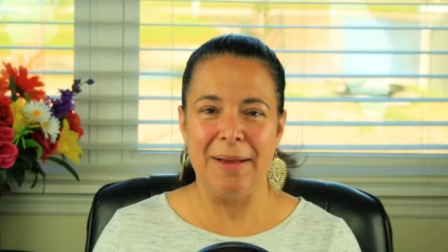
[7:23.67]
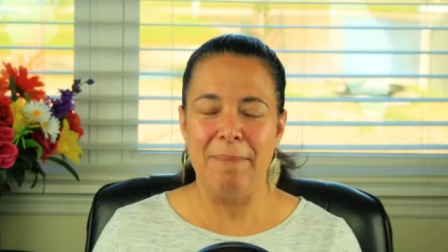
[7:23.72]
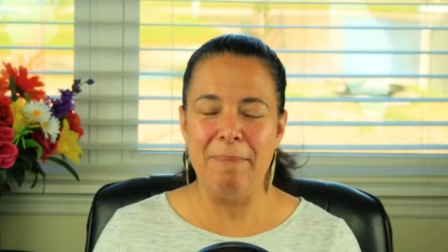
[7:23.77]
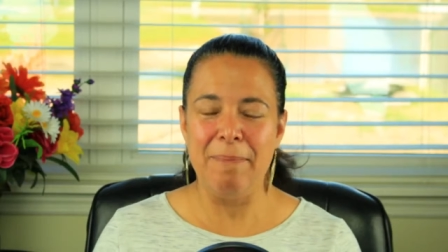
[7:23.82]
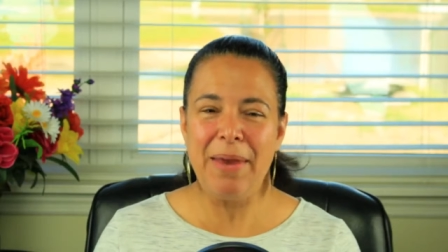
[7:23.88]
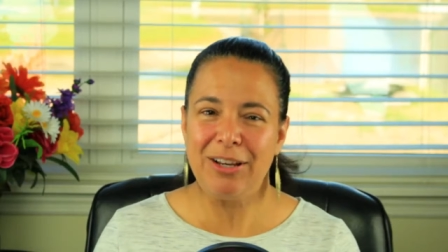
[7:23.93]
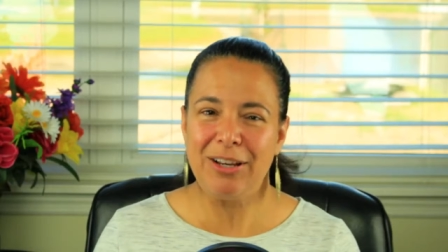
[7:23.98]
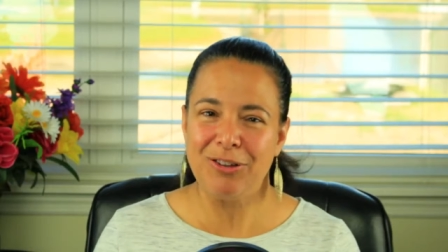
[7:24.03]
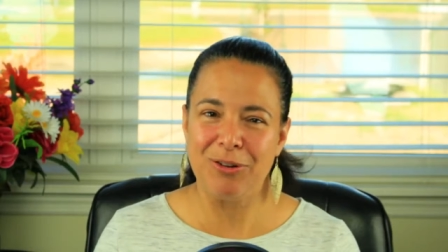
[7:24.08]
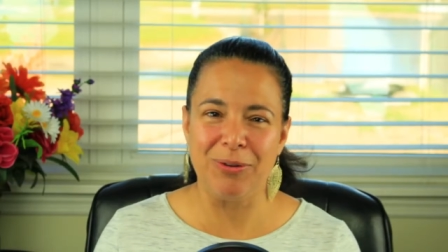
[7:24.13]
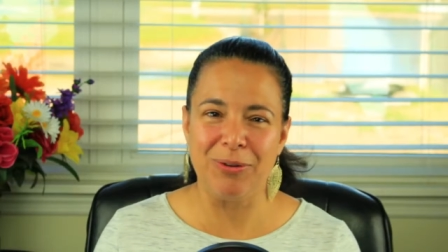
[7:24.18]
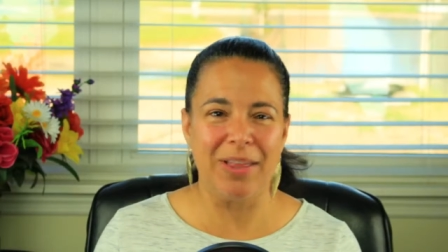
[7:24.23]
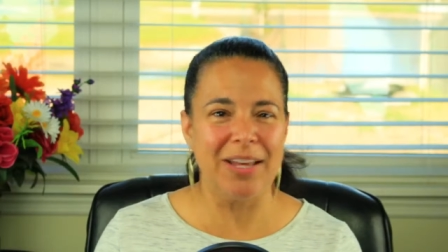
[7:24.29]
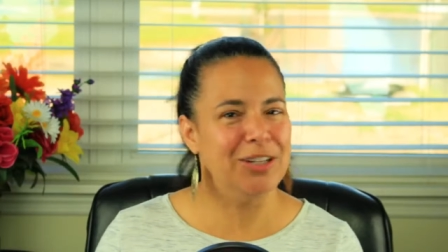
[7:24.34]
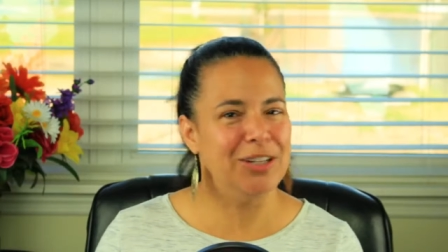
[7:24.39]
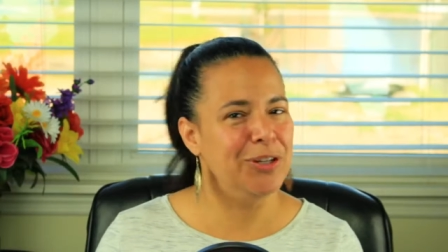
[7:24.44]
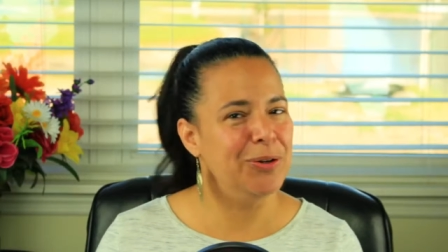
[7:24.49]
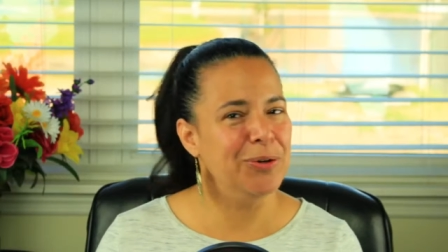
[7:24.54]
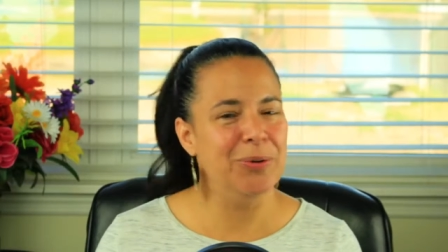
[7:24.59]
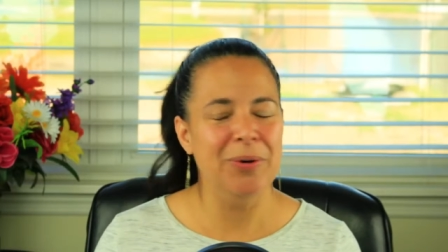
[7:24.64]
Make sure that
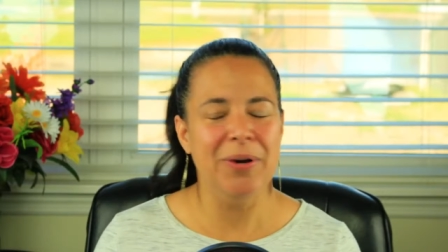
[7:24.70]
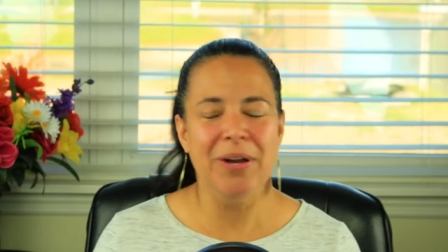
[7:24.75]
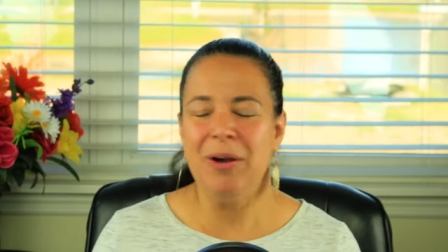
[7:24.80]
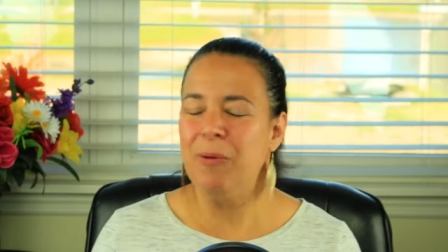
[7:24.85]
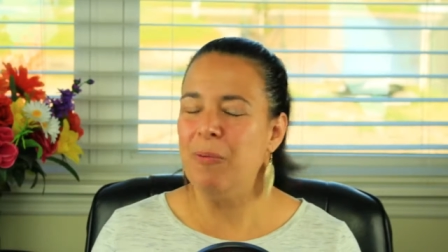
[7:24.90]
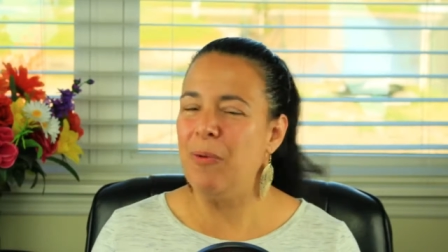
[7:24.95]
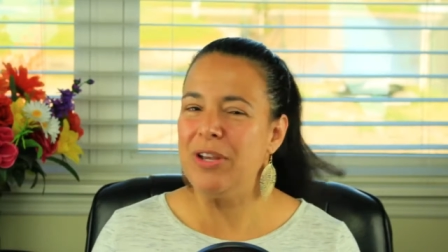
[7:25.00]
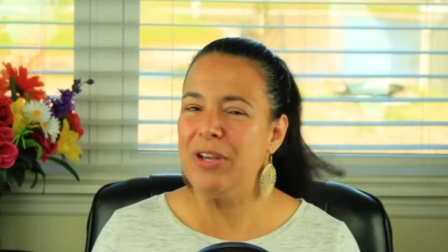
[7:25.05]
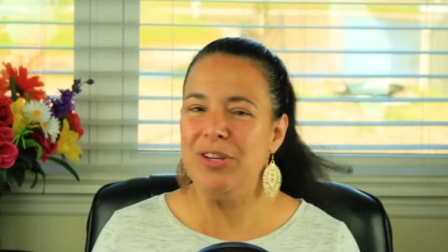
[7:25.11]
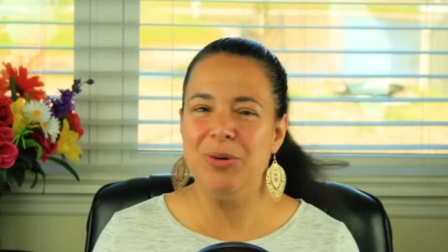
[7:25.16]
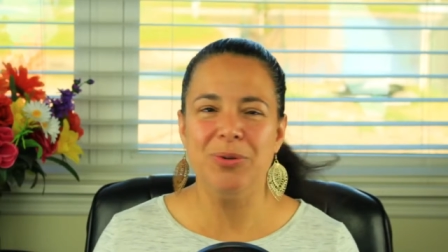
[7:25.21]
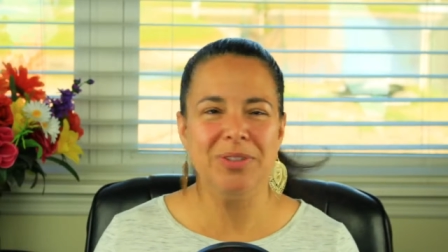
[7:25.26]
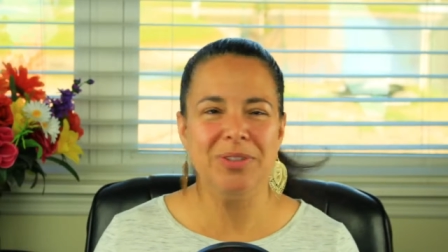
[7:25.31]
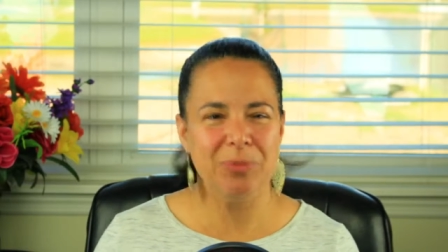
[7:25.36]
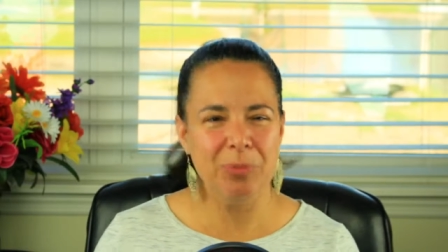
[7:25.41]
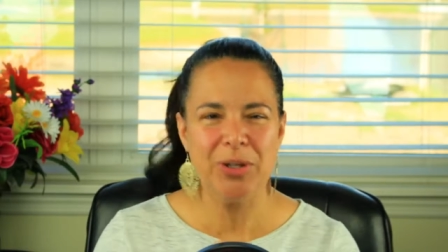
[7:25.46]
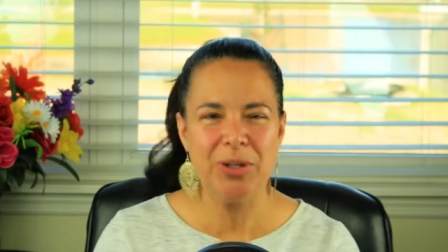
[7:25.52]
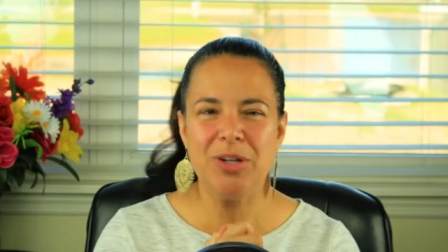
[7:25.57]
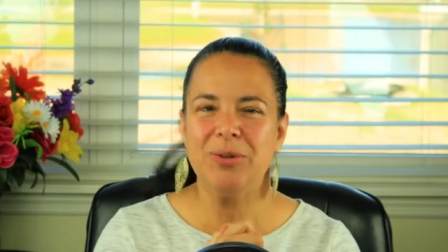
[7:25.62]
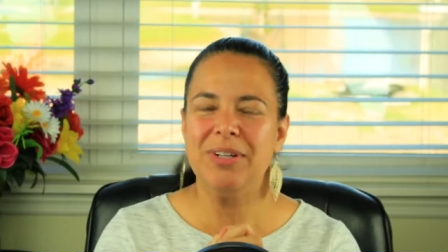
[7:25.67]
when
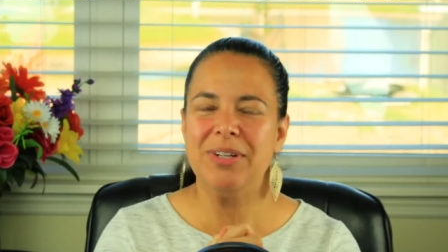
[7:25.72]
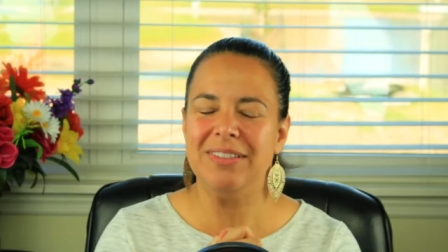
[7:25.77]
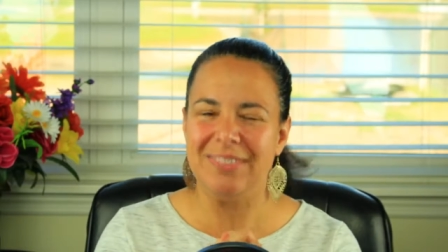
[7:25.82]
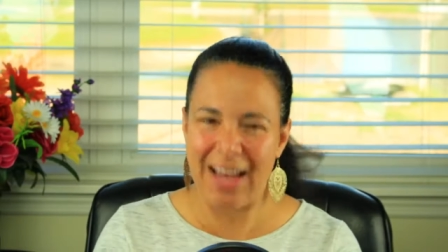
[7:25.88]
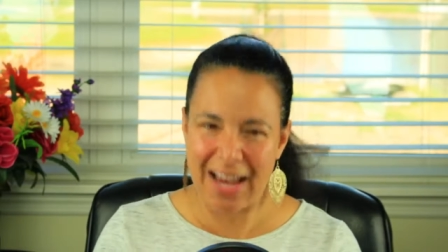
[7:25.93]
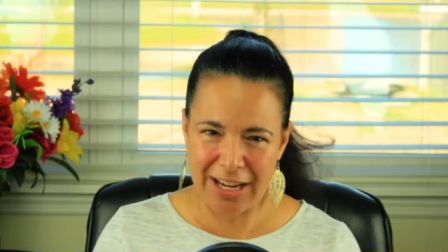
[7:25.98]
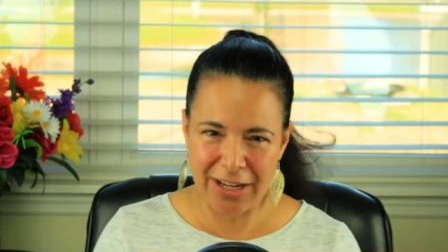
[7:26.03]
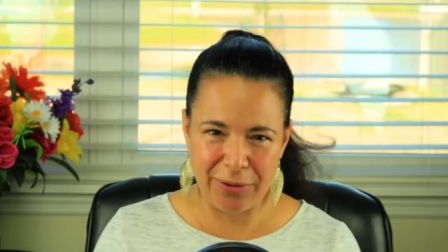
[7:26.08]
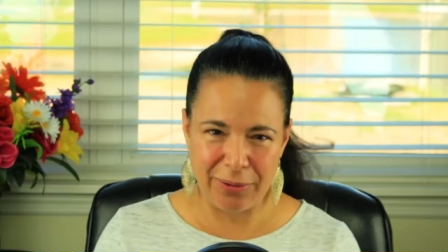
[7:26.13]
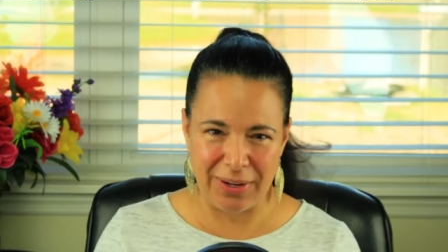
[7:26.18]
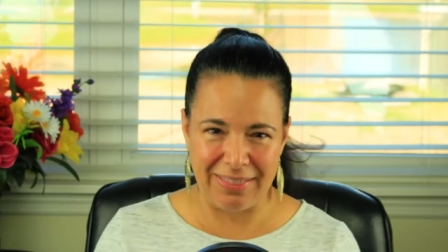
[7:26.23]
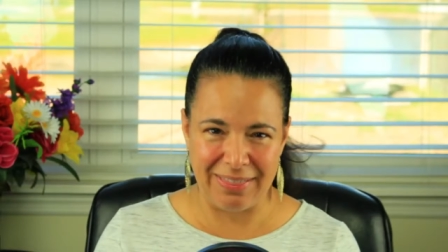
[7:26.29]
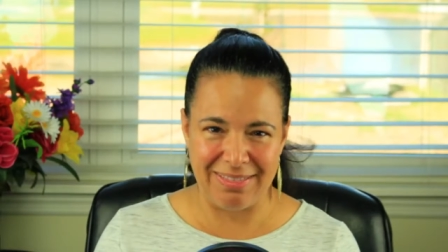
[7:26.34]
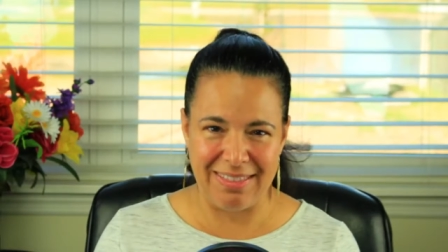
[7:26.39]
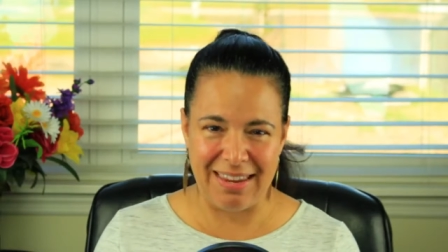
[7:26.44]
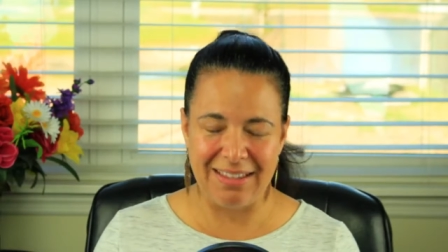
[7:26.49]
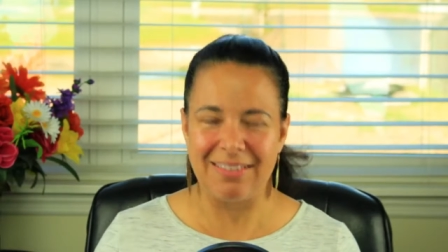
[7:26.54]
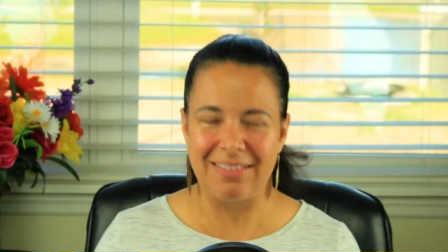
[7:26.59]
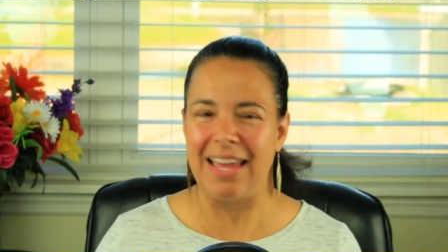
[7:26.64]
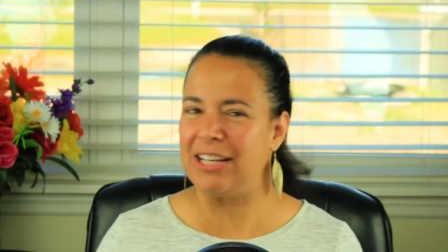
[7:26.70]
you're desiring
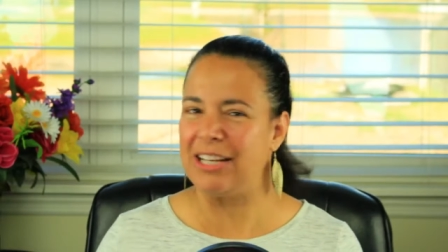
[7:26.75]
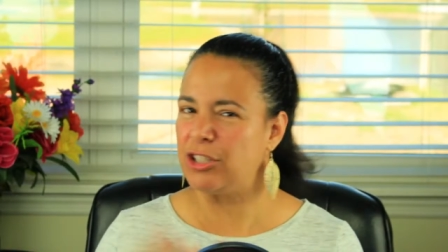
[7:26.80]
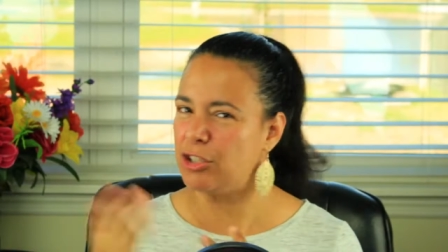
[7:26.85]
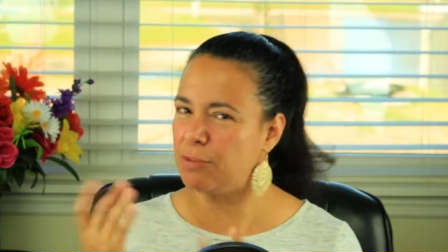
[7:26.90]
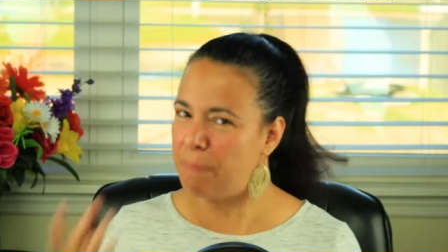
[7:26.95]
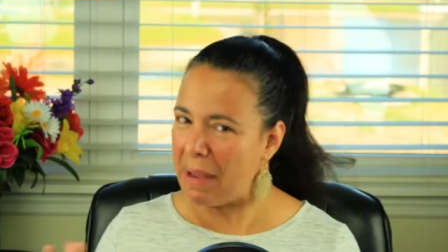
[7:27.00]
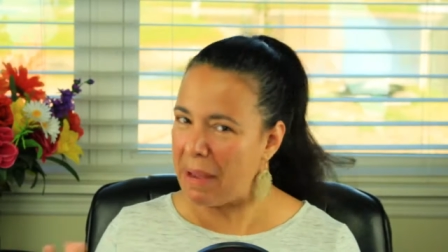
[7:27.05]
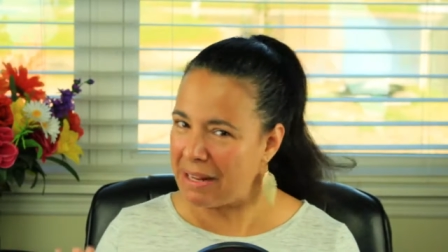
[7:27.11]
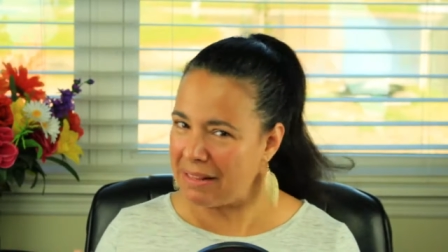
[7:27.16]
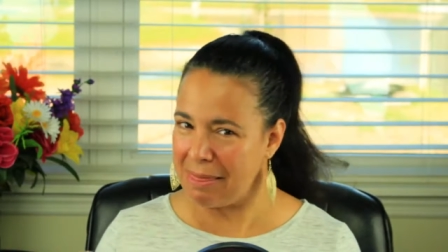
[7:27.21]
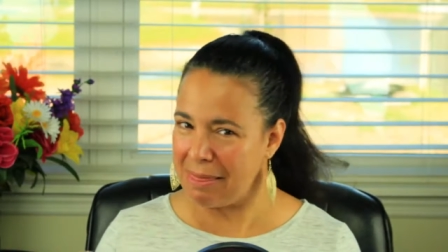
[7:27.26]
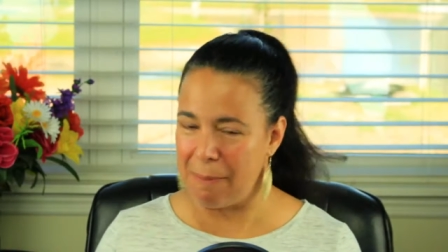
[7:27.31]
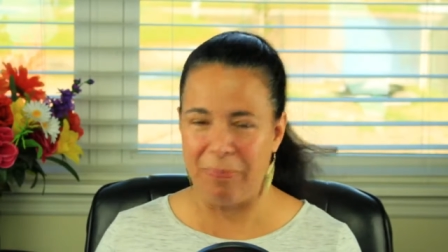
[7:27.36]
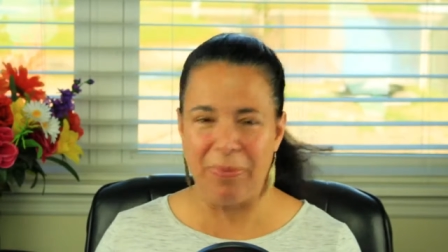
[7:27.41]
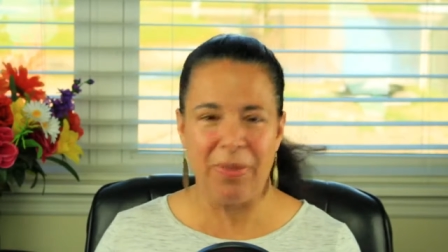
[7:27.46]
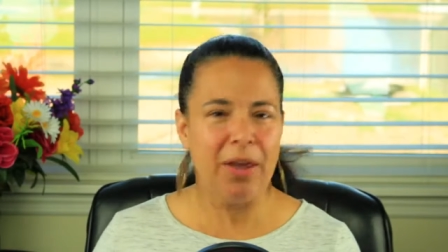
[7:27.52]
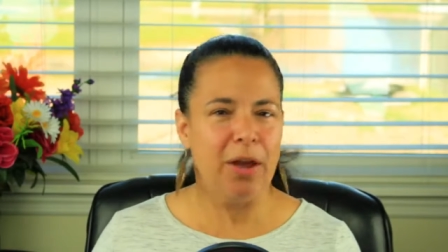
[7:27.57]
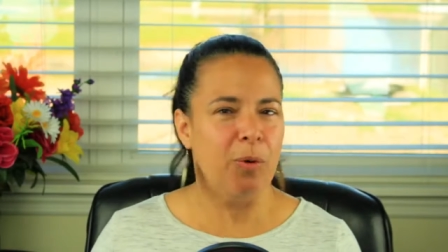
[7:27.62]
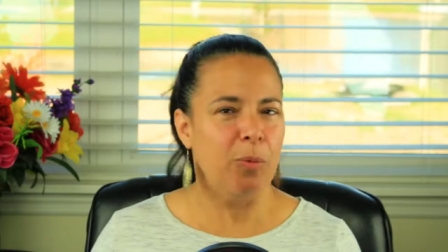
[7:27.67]
things, expect them.